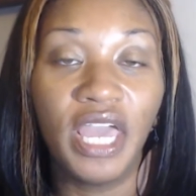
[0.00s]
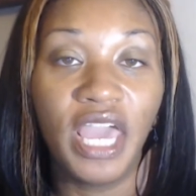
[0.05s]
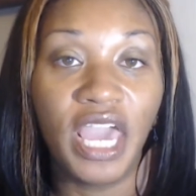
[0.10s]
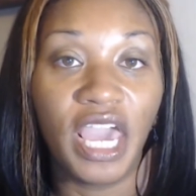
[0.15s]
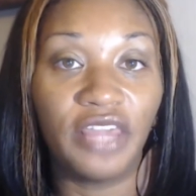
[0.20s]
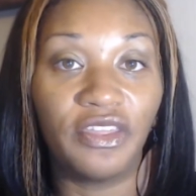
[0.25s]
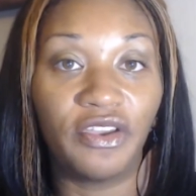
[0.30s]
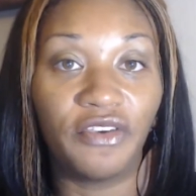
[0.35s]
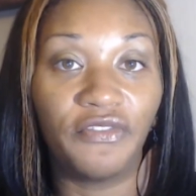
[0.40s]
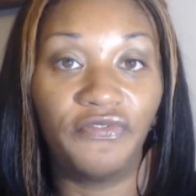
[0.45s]

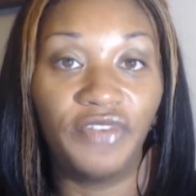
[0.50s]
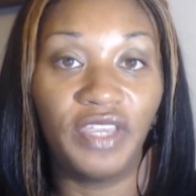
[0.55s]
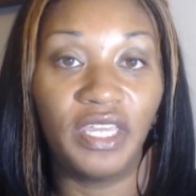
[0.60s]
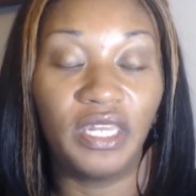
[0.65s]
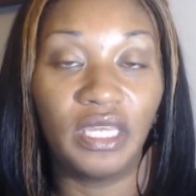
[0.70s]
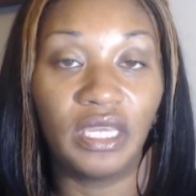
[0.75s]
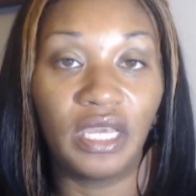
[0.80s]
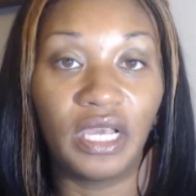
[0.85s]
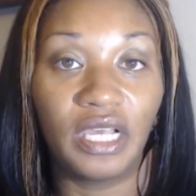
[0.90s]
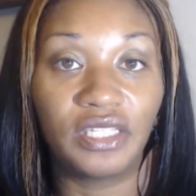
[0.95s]
and they're
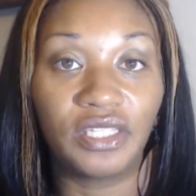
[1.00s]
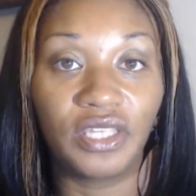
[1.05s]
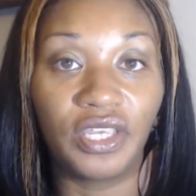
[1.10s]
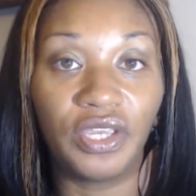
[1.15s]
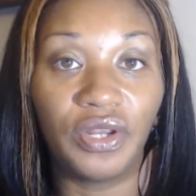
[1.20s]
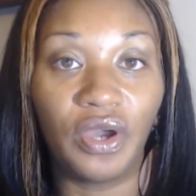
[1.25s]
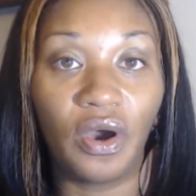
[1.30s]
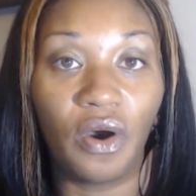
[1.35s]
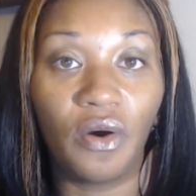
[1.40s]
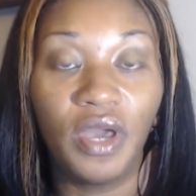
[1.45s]
feeding us, you
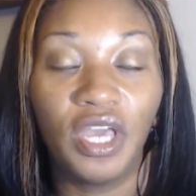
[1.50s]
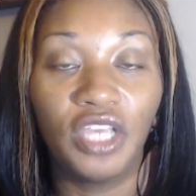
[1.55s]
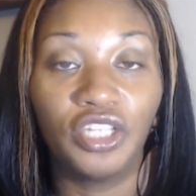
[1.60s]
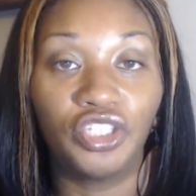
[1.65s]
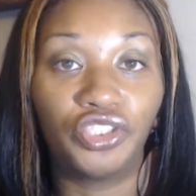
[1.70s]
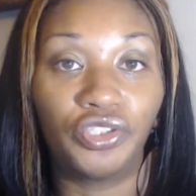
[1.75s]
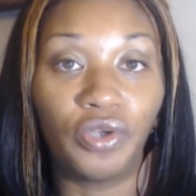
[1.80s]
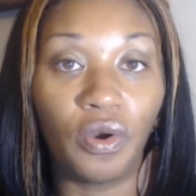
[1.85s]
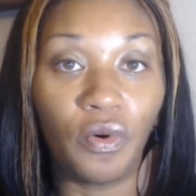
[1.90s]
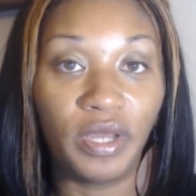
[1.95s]
know,
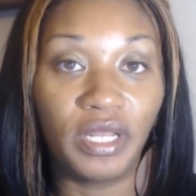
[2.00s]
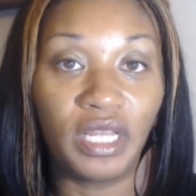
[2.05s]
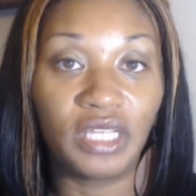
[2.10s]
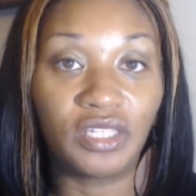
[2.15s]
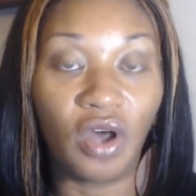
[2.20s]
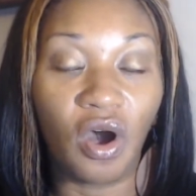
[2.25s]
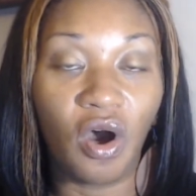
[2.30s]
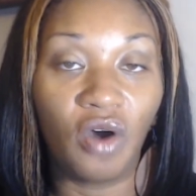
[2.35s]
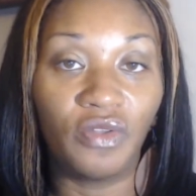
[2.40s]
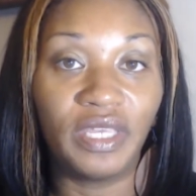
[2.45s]
showing us
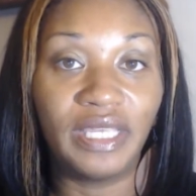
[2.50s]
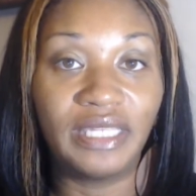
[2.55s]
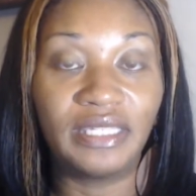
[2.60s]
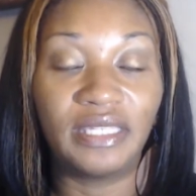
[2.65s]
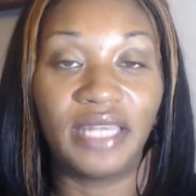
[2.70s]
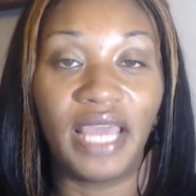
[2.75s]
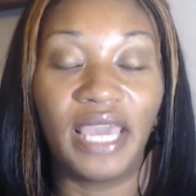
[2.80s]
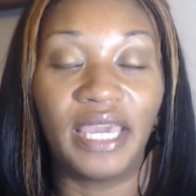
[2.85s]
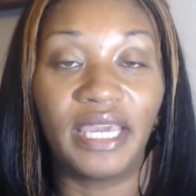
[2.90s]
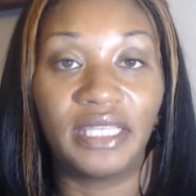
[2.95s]
all these
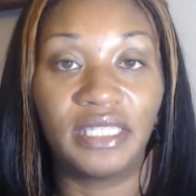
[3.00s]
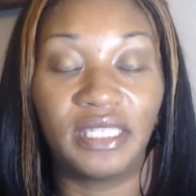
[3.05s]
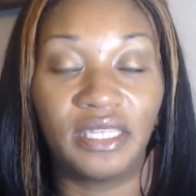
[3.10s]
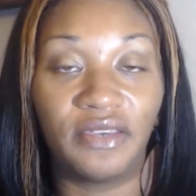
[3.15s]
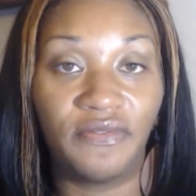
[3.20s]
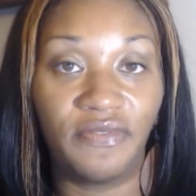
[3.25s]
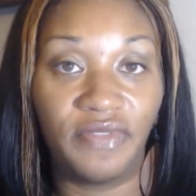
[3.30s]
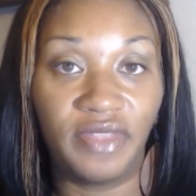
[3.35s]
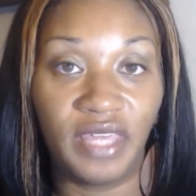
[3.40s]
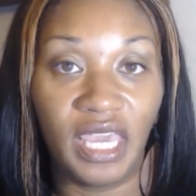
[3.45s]

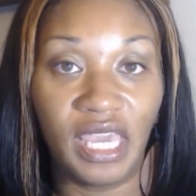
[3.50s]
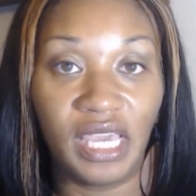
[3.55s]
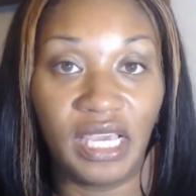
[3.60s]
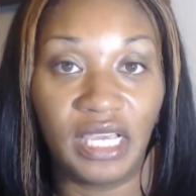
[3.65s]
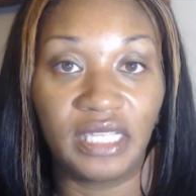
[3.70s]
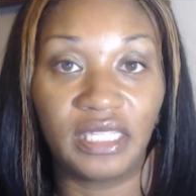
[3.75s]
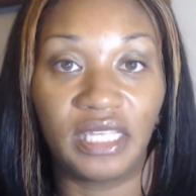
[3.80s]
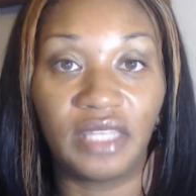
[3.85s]
negative things.